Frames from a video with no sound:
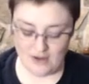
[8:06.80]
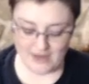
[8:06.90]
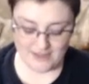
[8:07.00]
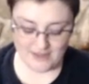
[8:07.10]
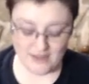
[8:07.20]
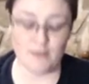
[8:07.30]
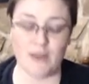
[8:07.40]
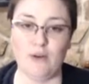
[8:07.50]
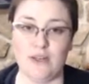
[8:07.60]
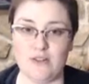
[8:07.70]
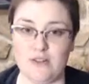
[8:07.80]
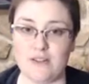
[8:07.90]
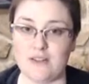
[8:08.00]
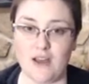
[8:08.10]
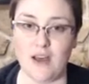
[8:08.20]
asking me
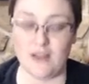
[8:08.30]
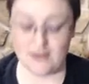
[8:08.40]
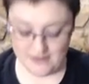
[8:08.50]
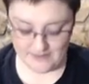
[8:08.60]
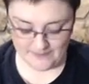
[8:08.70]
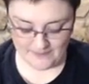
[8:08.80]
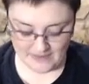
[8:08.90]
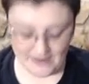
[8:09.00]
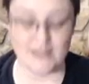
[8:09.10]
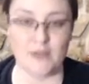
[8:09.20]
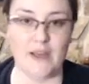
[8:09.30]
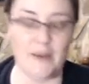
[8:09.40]
questions, guys. That's okay.